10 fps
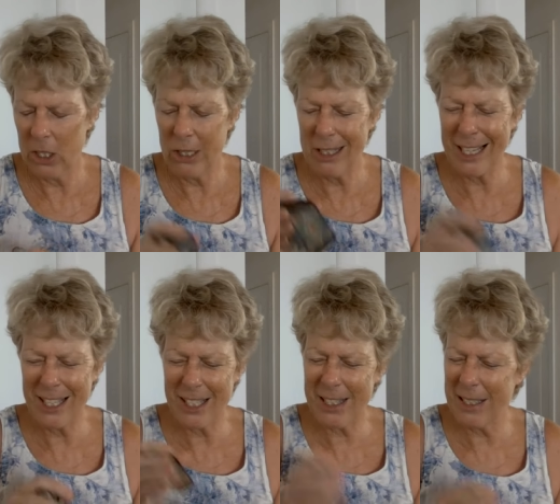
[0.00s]
Just, they
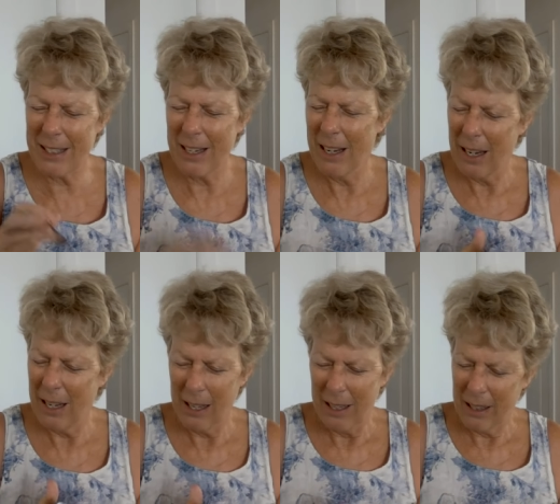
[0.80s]
just,
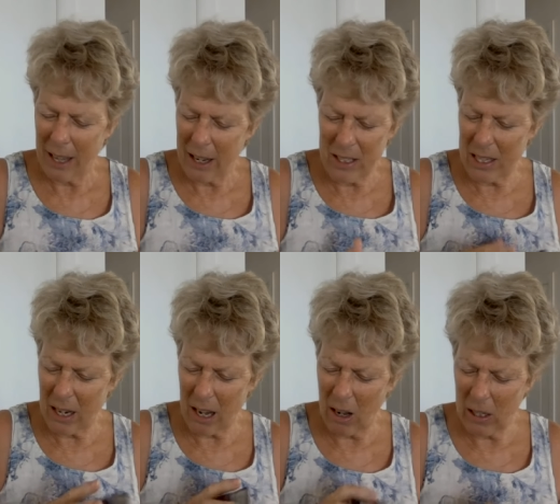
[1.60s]
those
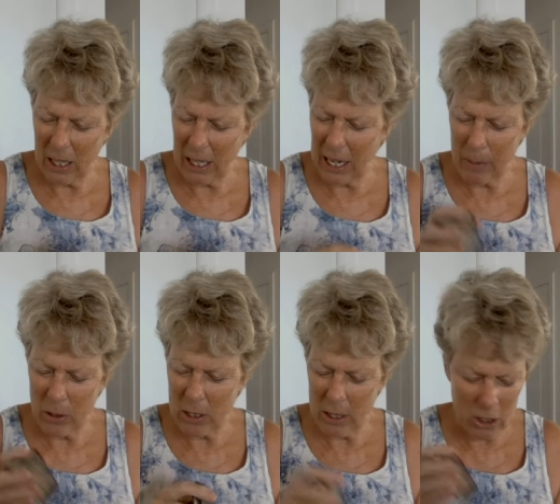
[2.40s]
that are holding it up
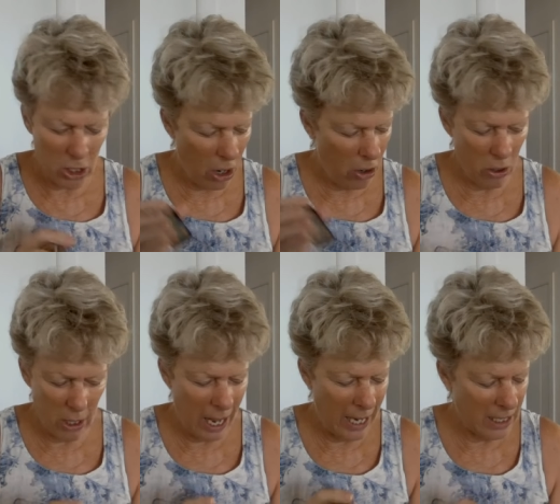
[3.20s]
just don't
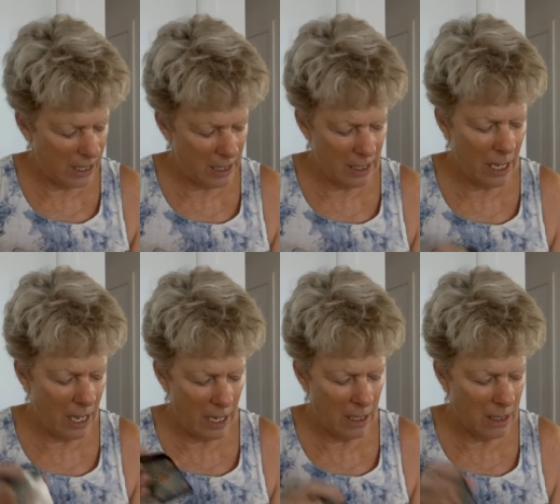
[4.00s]

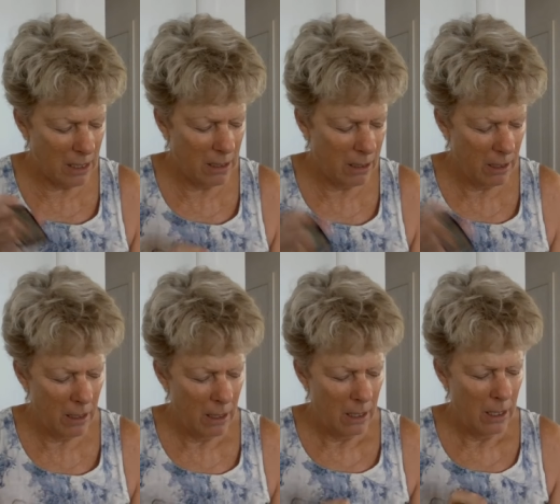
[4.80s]
understand.
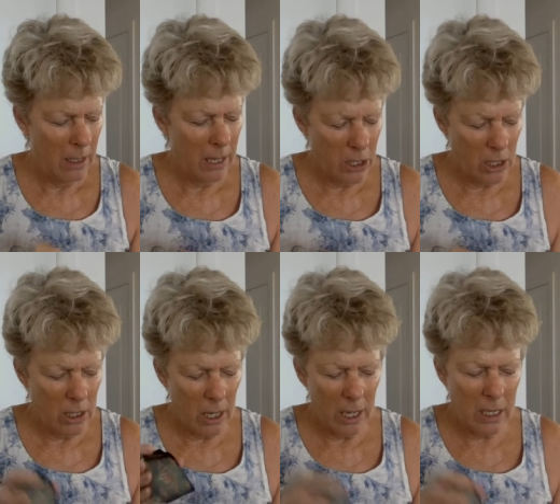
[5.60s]
They
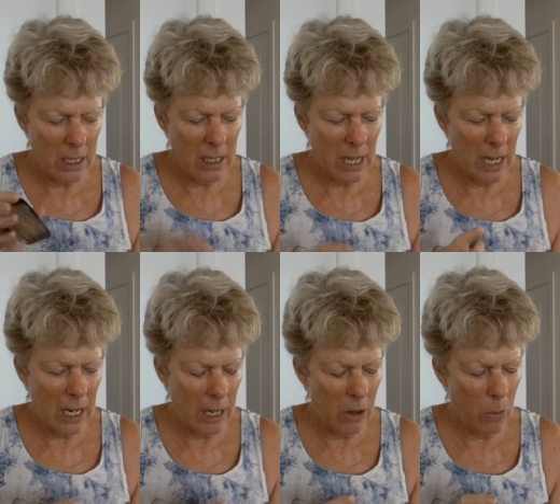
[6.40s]
just don't
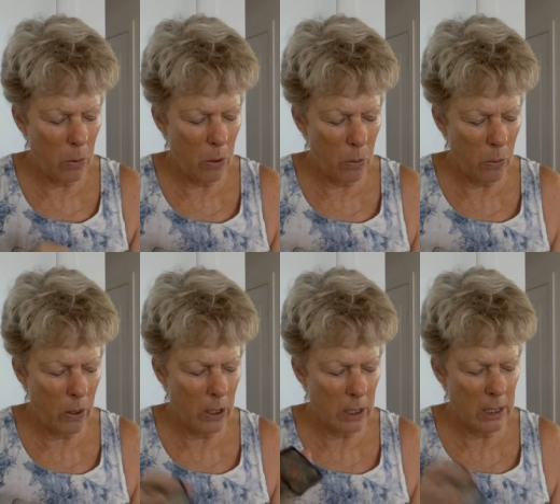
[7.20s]
understand how the world
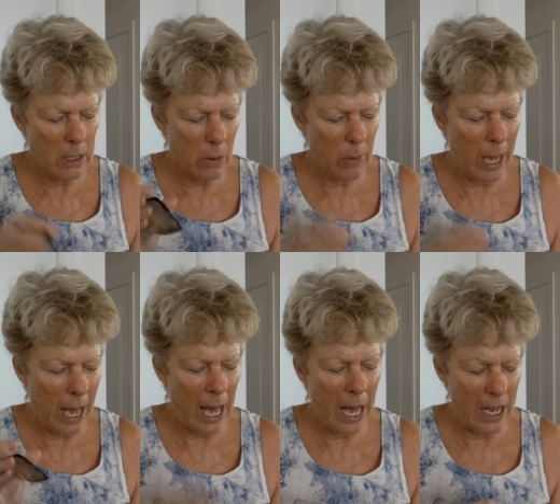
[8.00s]
works, that we
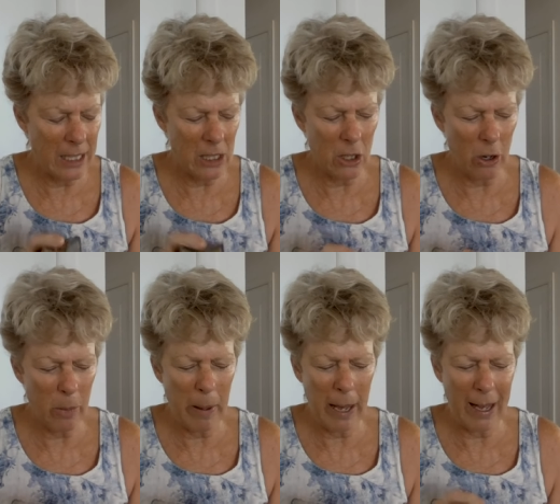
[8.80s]
are, it's not
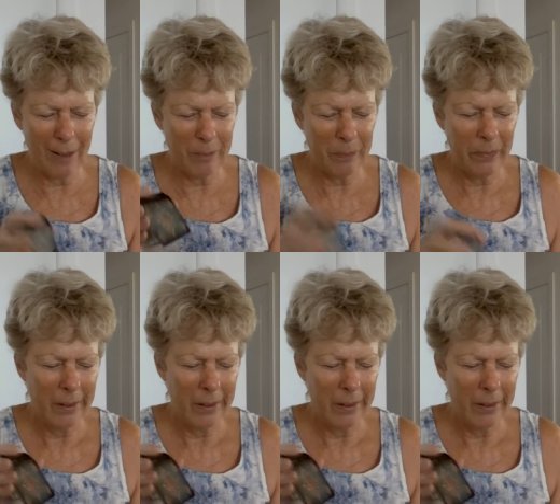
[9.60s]
about